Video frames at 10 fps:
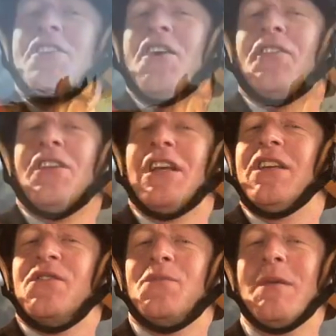nothing
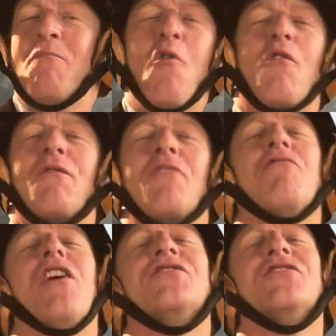gives me more of a
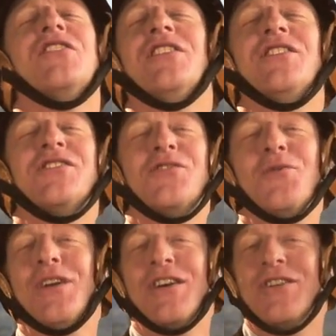rush than
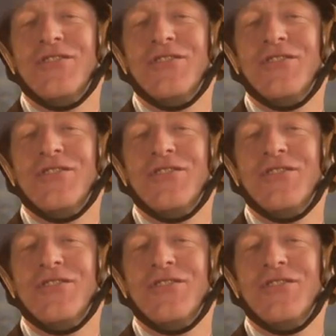lassoing a